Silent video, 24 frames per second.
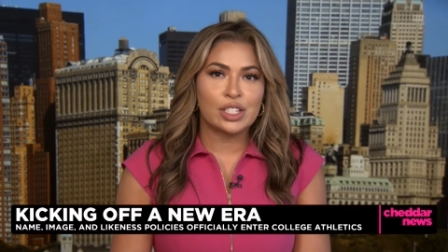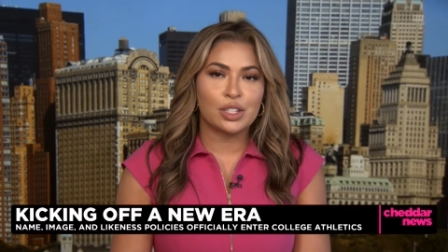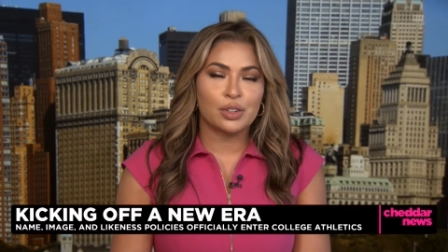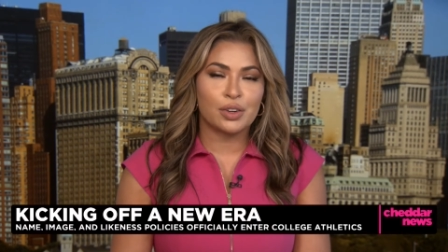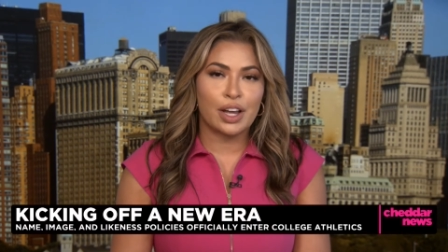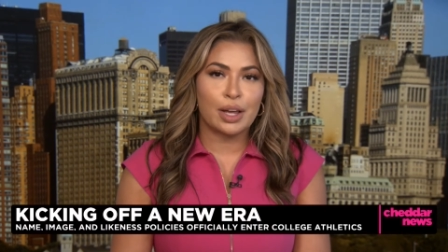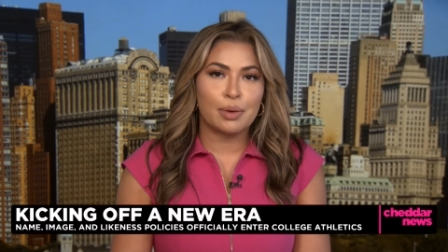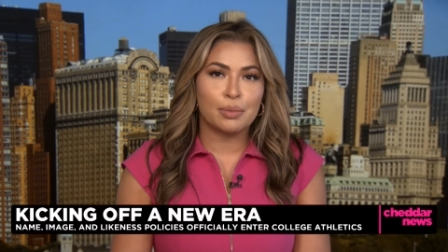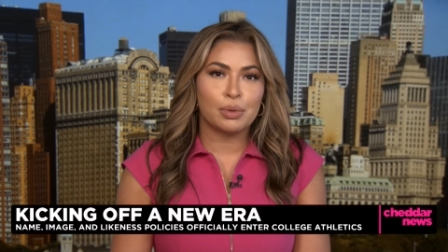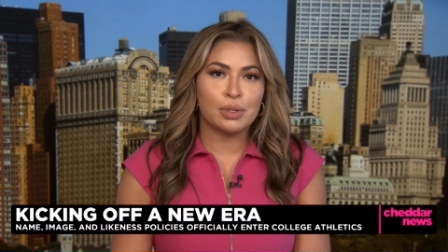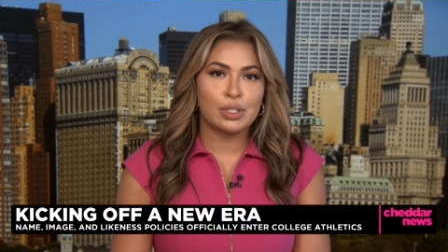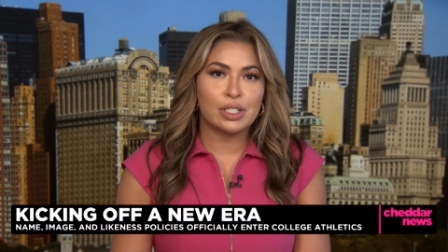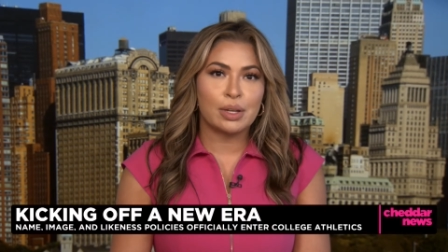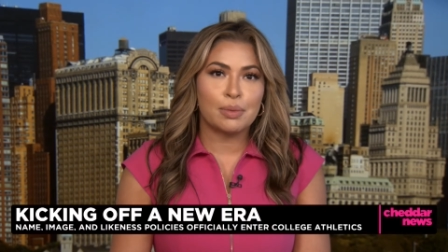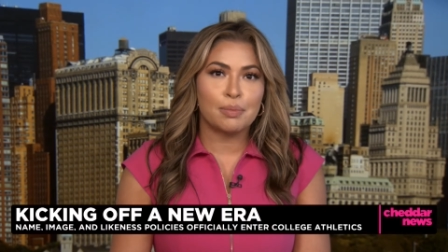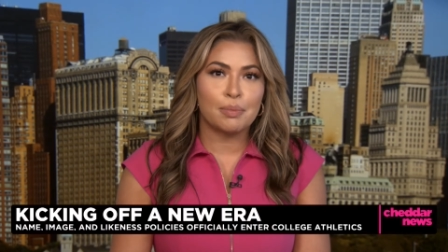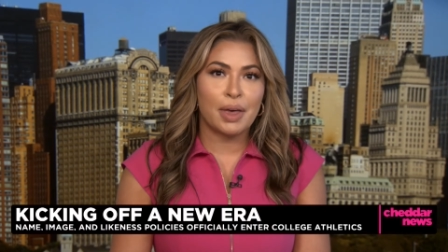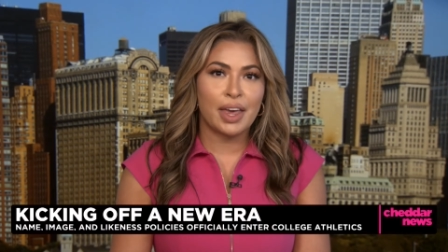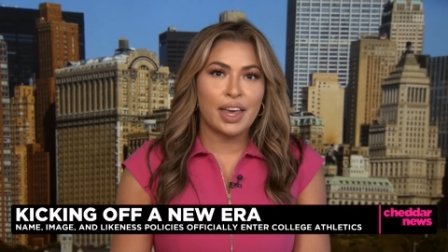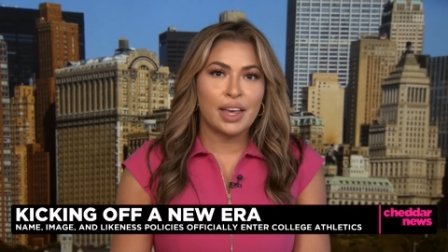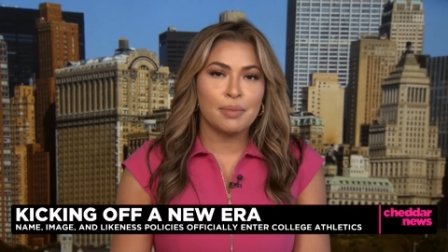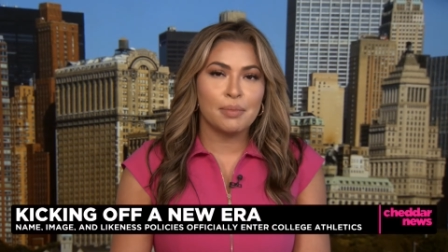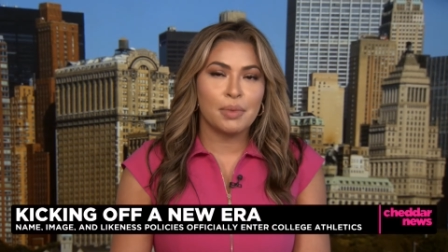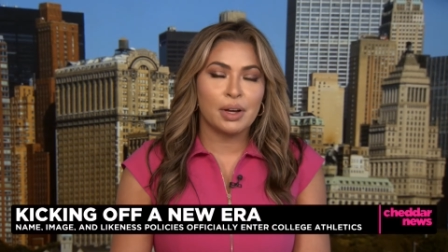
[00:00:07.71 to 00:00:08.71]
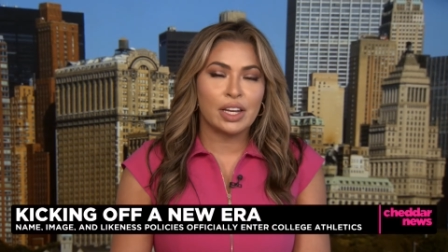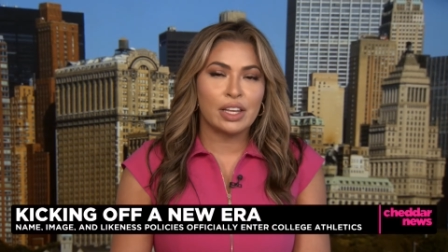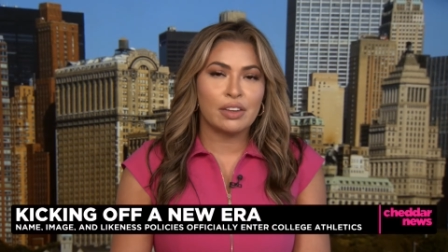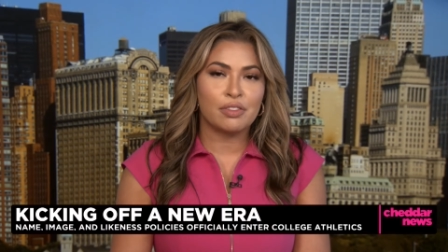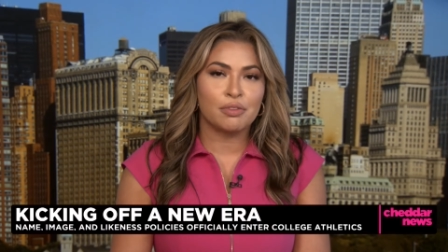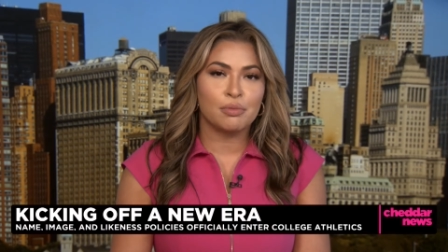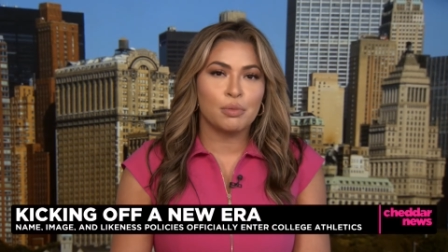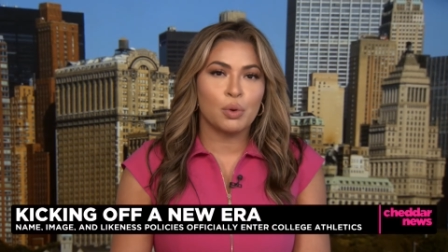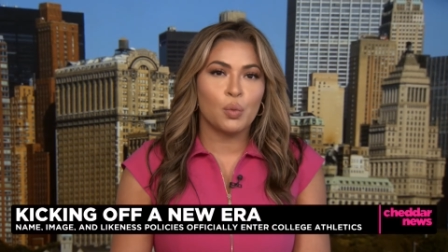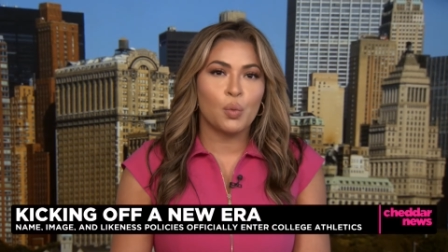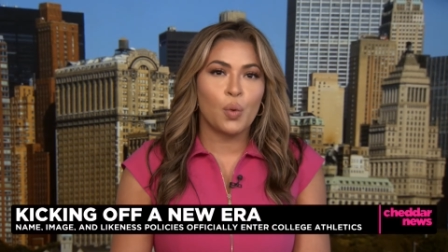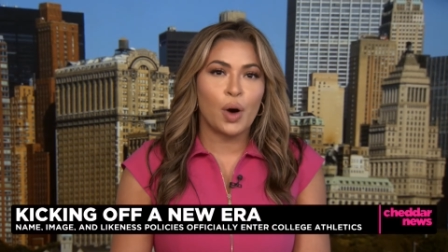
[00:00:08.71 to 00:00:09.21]
are able to make money
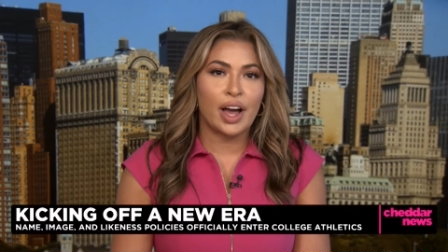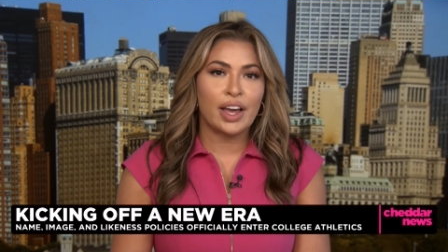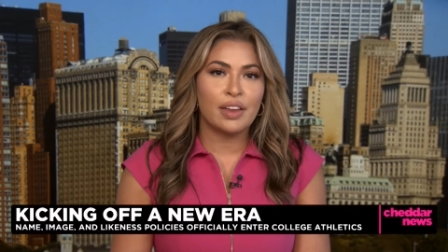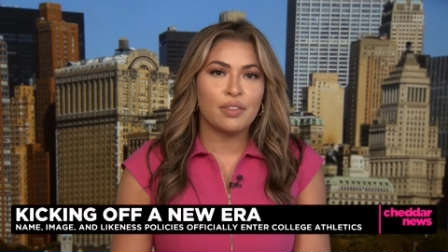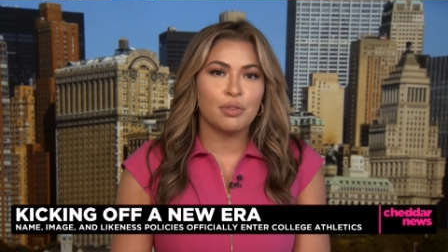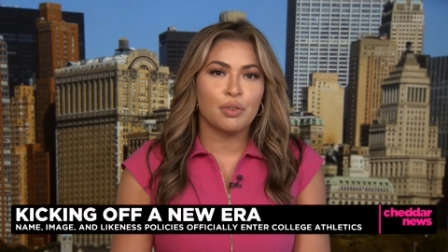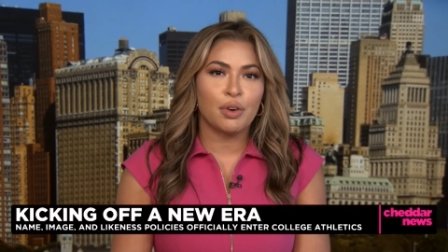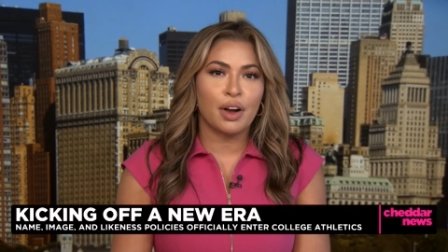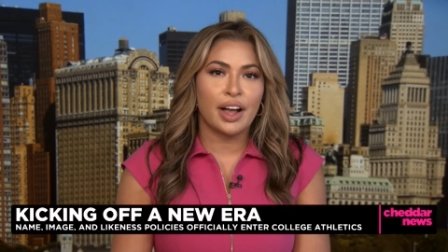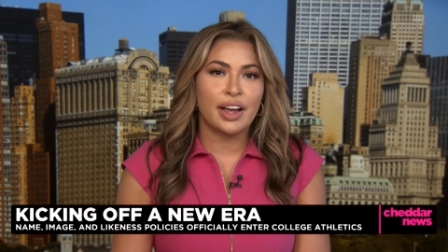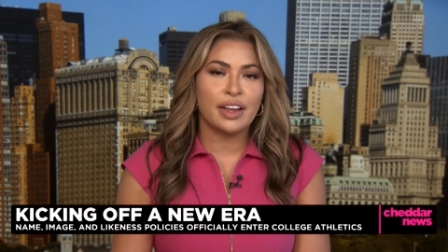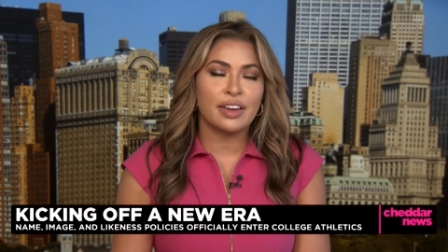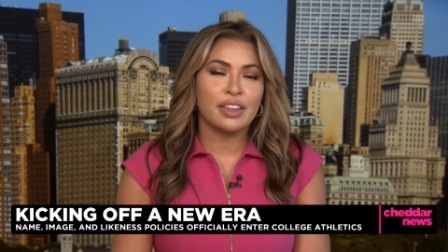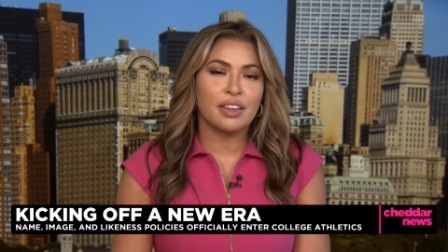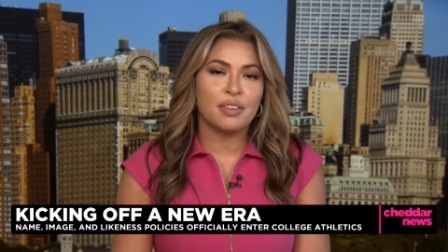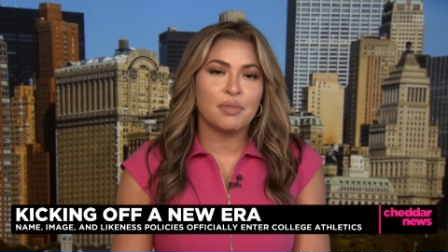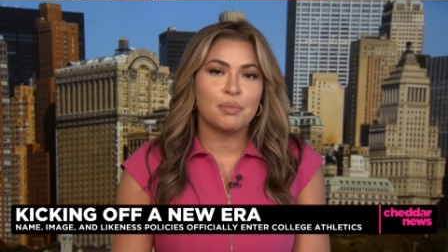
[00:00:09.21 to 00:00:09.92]
from a wide variety